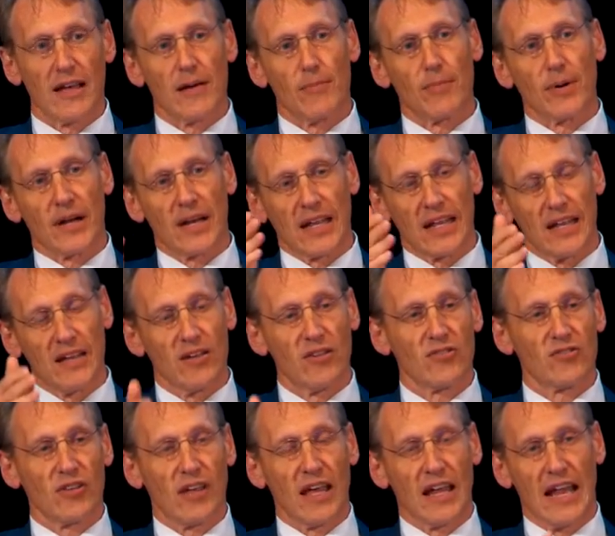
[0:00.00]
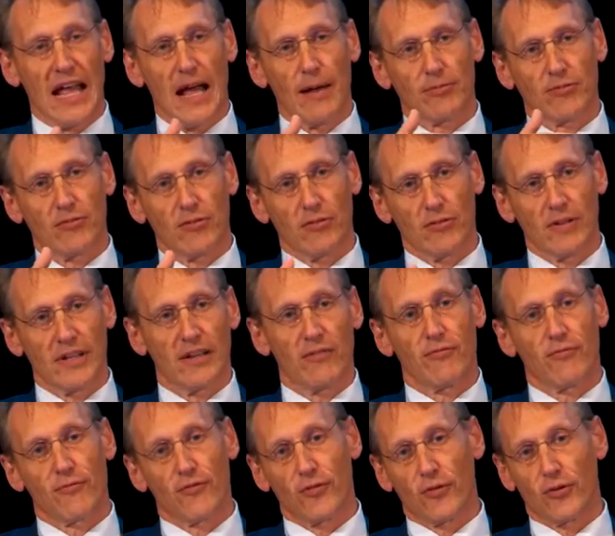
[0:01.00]
but it is an absolutely
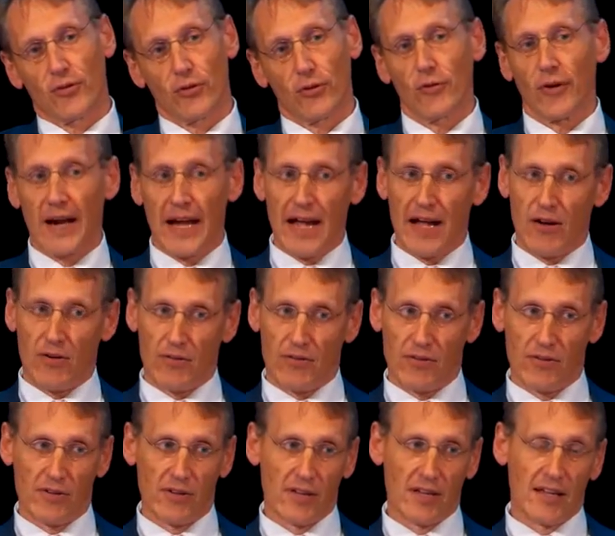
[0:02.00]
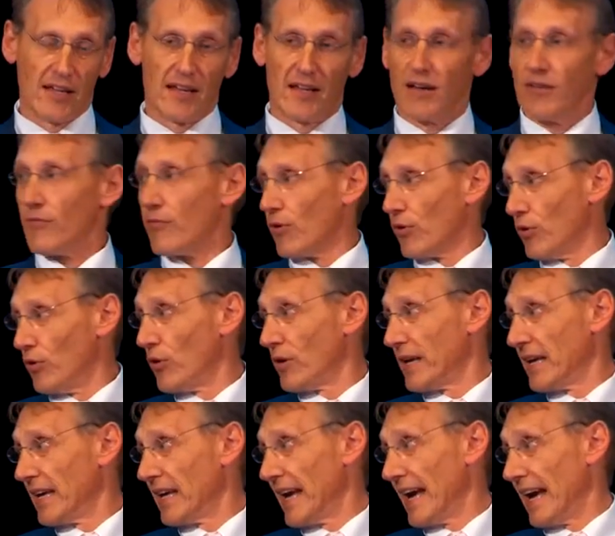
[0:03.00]
fertile ground for
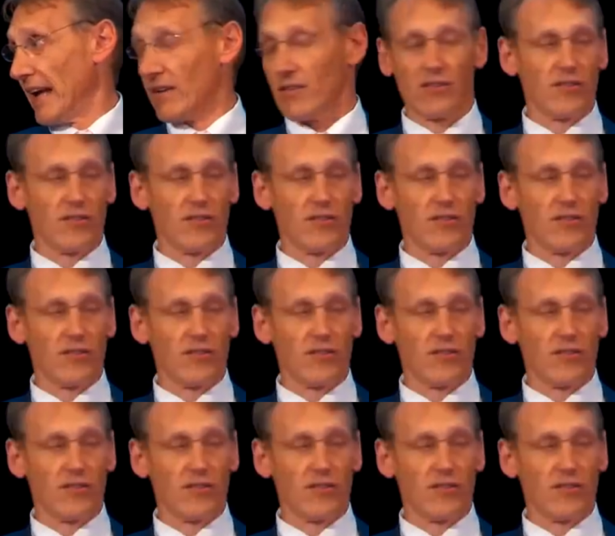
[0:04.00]
looking at